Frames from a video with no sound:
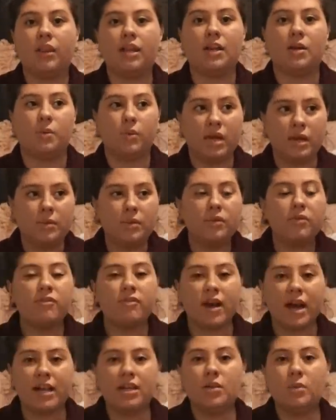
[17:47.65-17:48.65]
Like we will
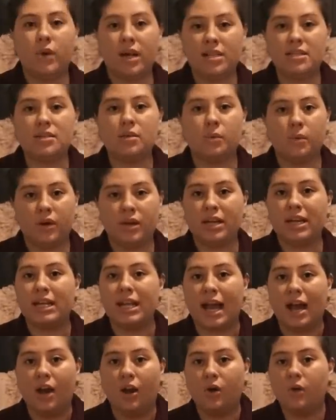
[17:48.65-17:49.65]
find a way to work
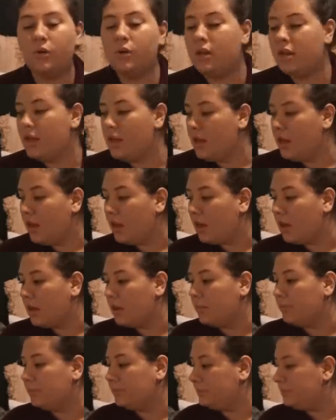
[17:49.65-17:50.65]
it out.
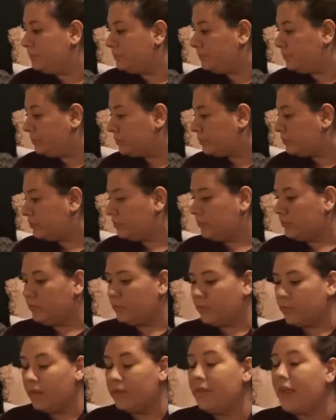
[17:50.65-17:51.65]
Um,
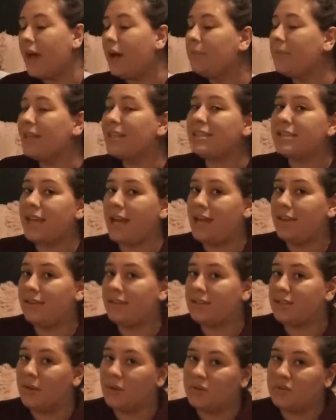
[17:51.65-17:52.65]
now, I'm not saying
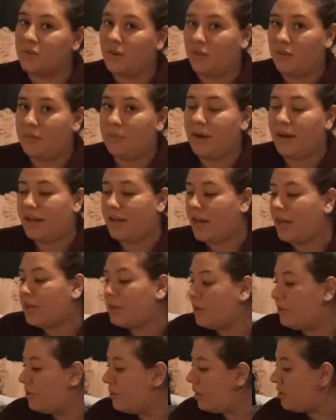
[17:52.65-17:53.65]
this goes for everybody. I
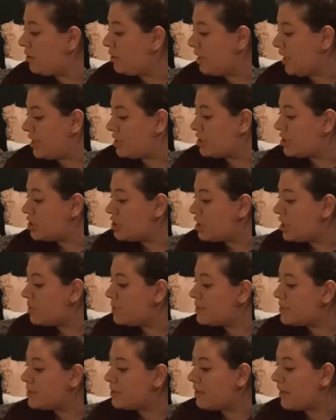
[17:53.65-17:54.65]
know there are
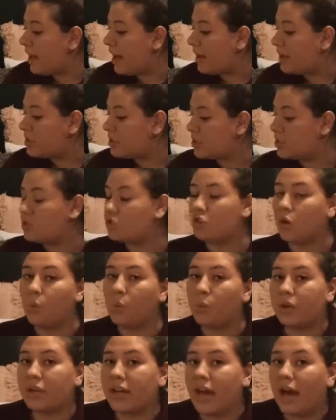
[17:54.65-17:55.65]
relationships that just
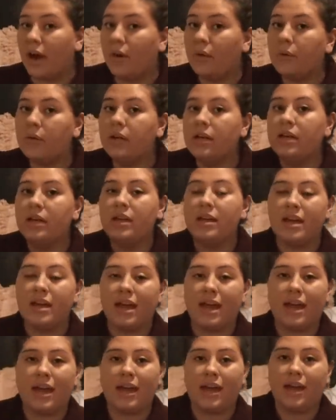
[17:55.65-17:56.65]
don't work out
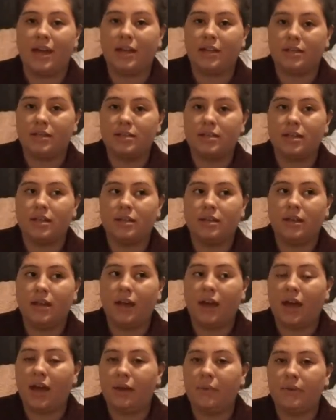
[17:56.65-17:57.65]
and
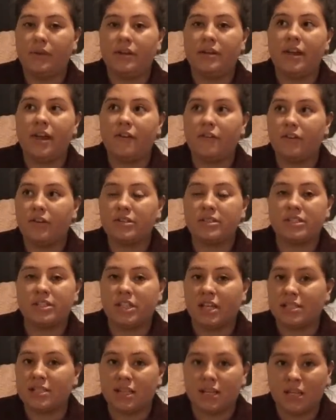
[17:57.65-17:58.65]
I would never
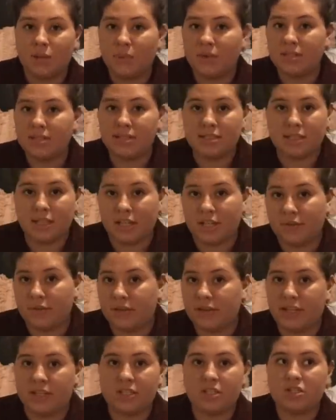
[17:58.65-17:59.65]
suggest anyone to stay in a
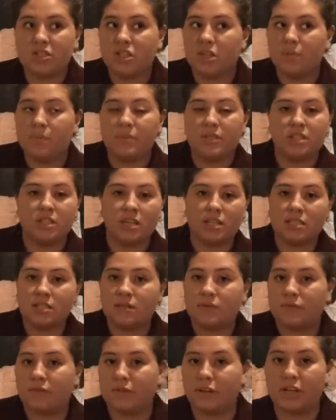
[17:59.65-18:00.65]
relationship
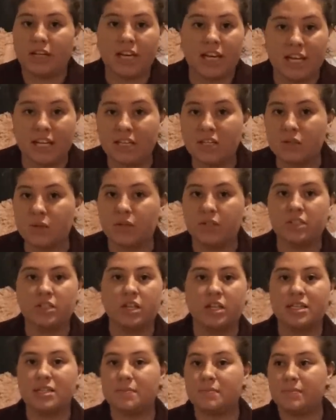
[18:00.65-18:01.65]
just for kids or
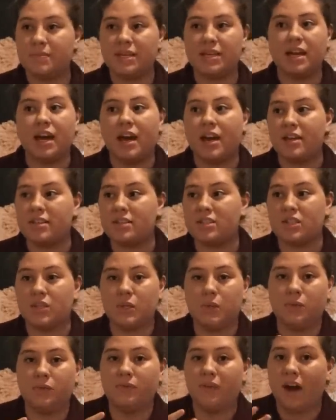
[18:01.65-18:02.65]
just because
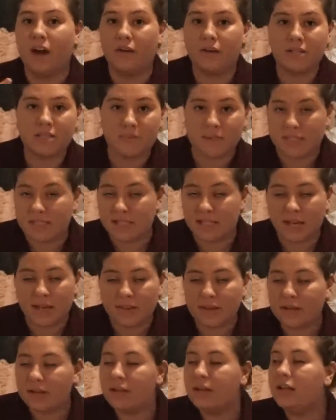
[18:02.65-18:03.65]
you vowed to be
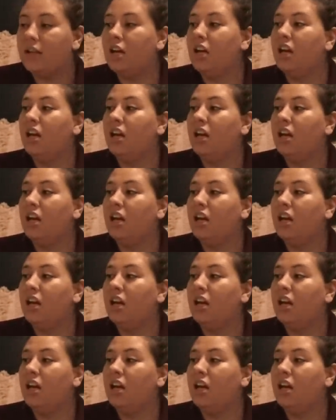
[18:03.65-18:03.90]
together.